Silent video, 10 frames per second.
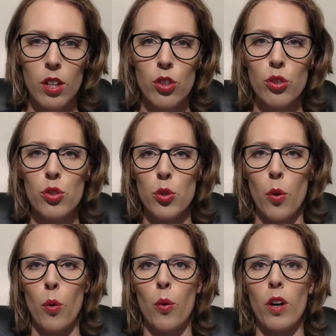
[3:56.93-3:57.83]

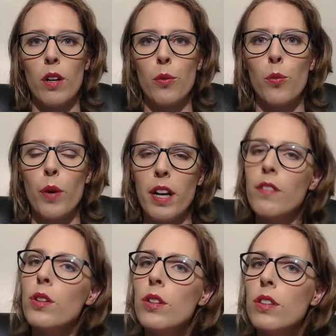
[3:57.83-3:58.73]
So
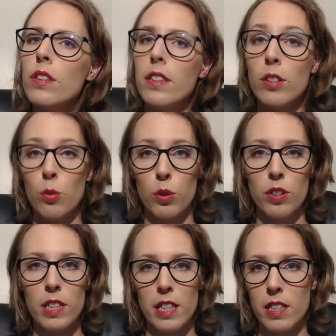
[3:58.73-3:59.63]
whenever these
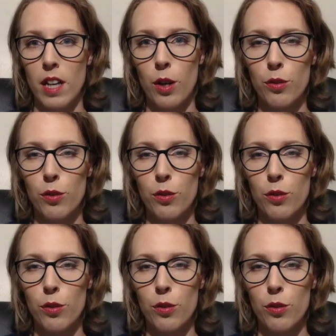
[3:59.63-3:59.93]
words test out